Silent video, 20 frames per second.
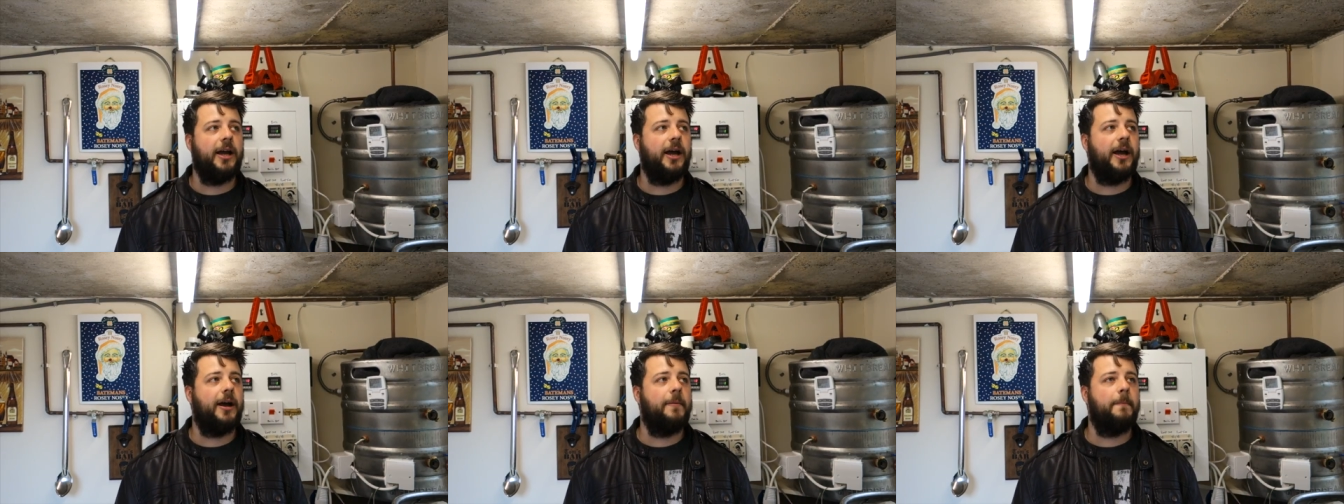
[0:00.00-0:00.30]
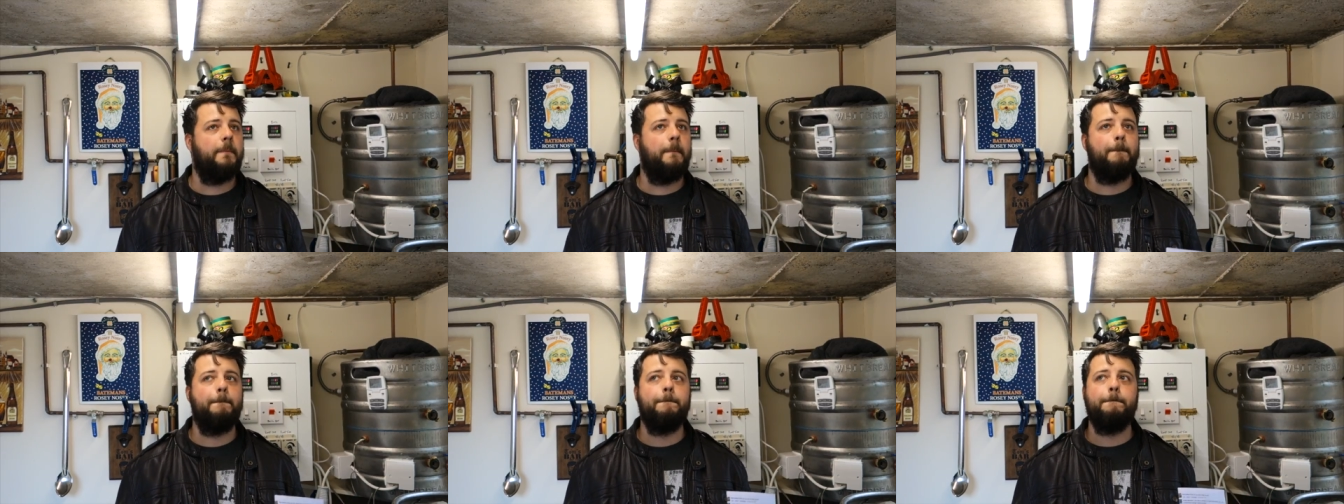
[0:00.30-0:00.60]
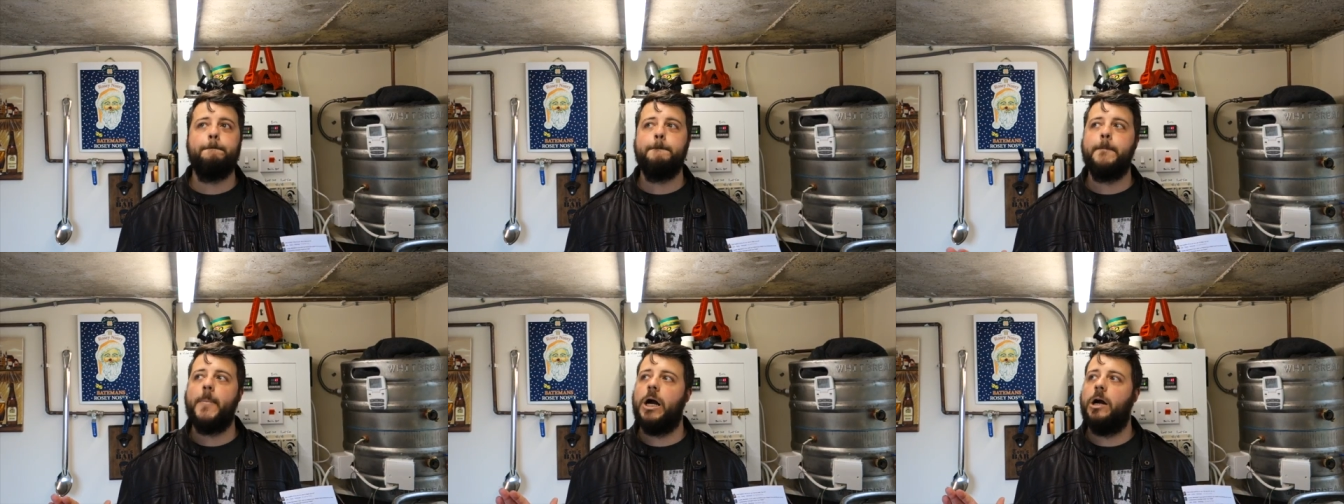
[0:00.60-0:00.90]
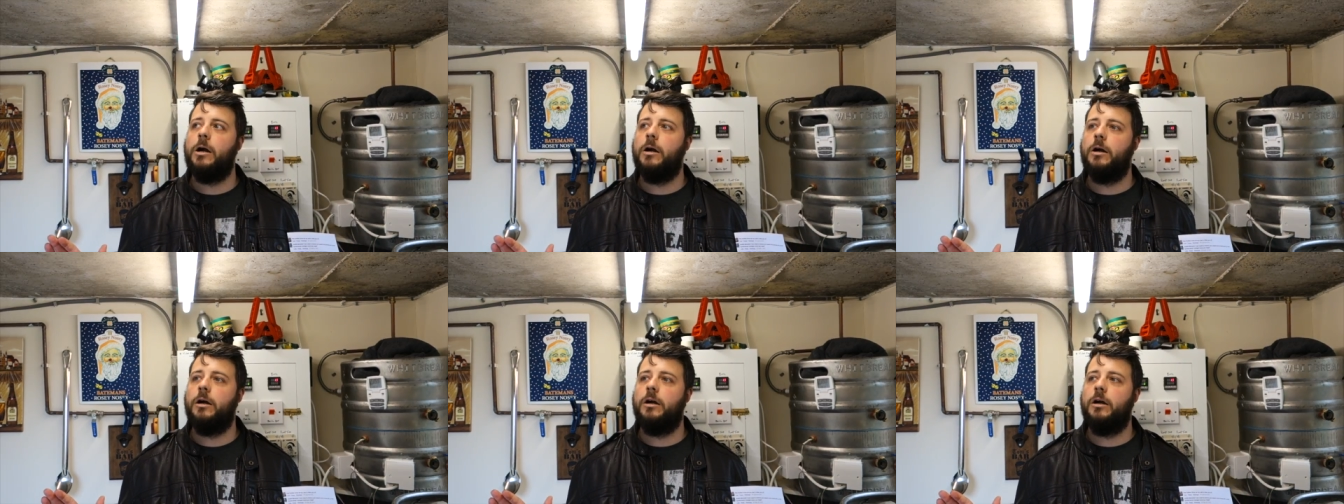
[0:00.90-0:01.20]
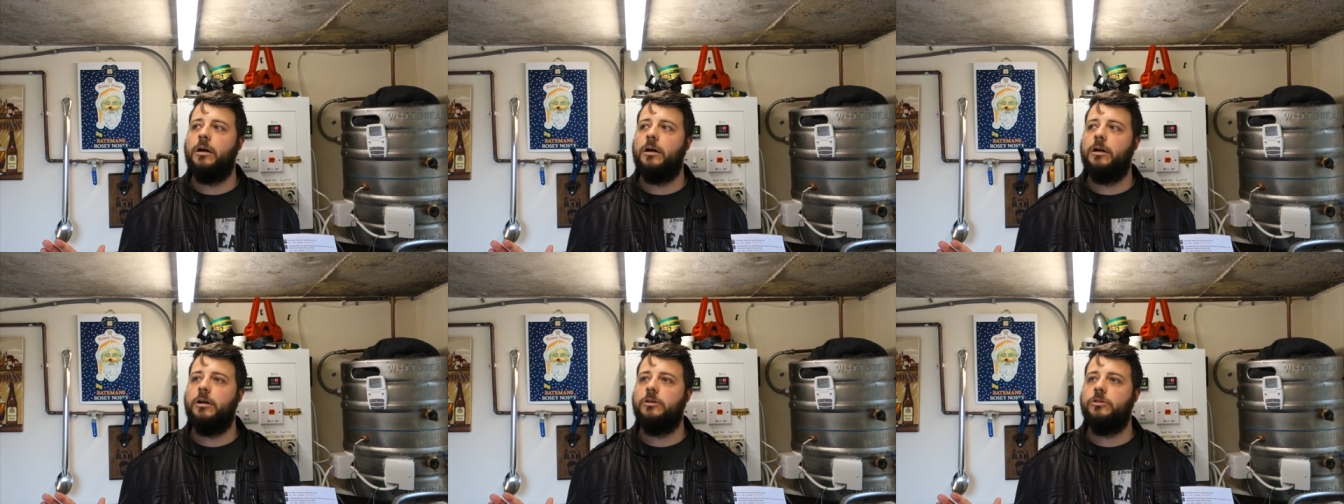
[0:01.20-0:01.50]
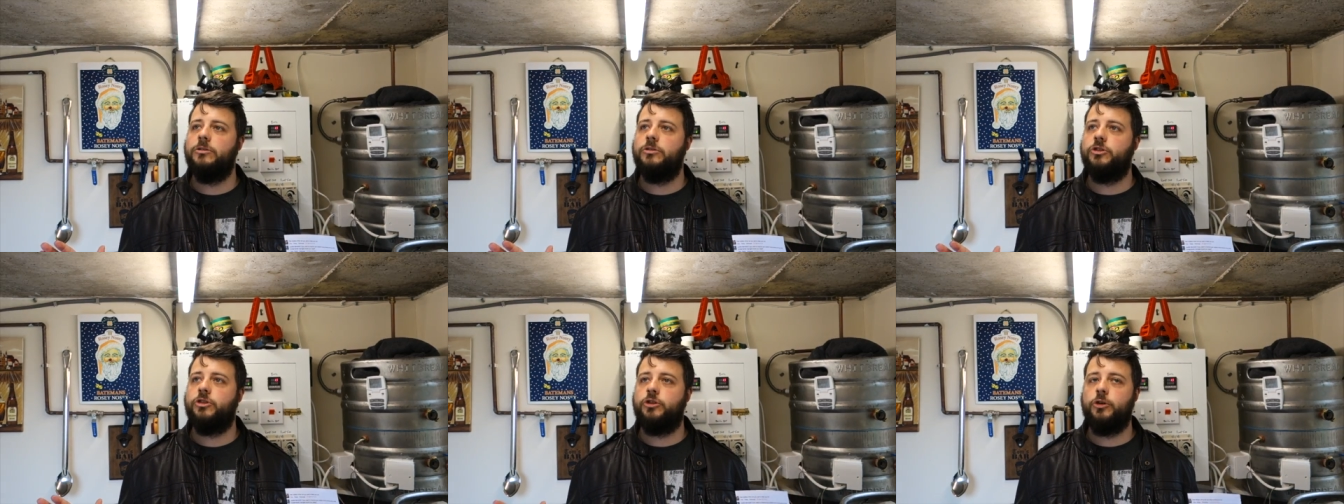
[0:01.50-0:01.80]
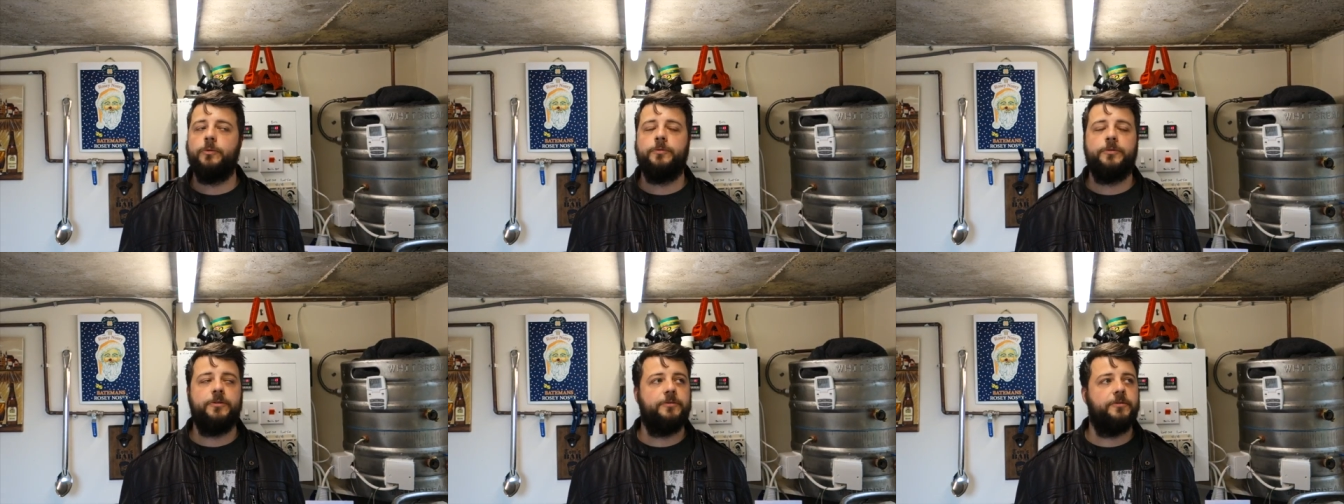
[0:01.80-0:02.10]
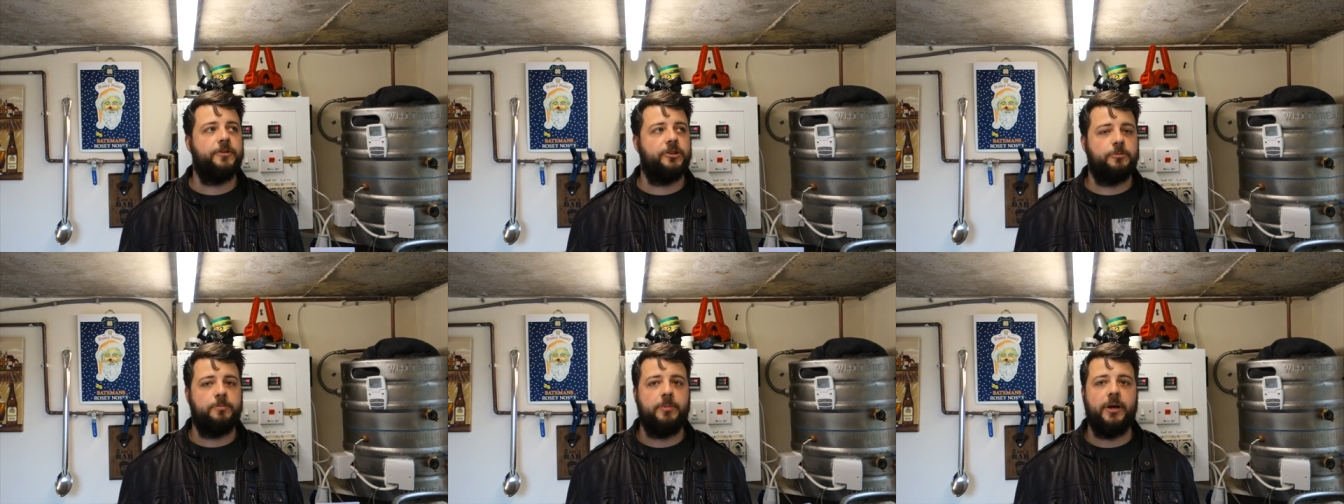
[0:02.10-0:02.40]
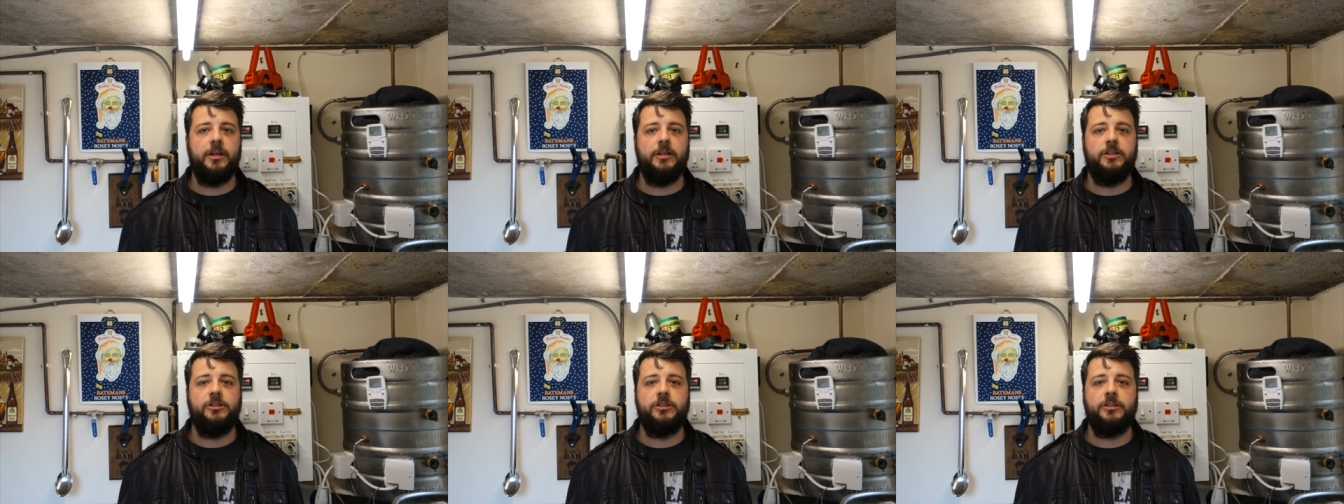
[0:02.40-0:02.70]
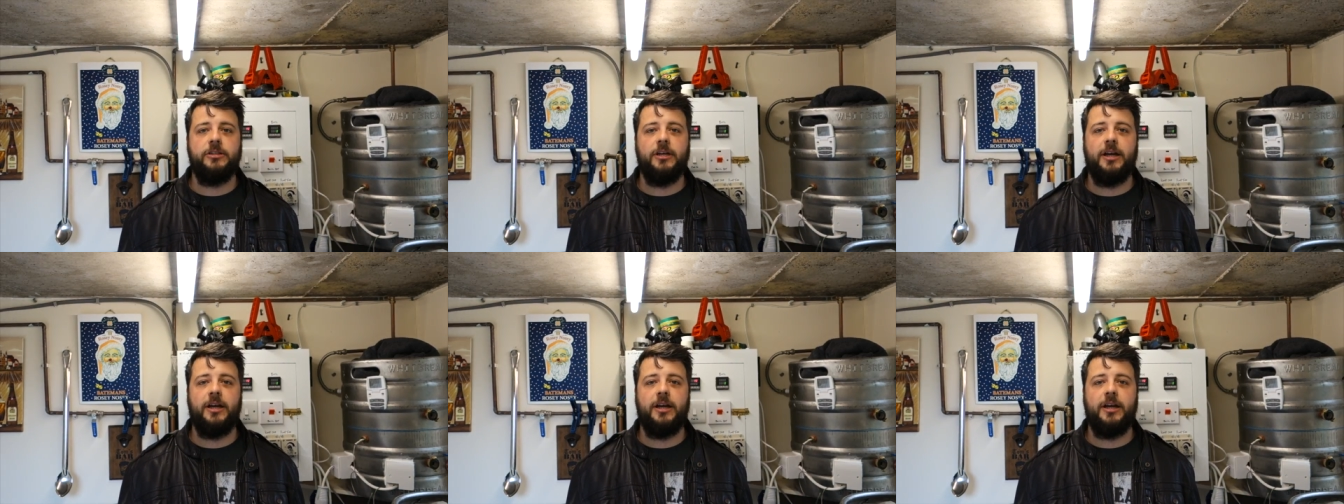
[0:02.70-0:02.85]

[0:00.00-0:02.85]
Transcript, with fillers: am stuffed for space.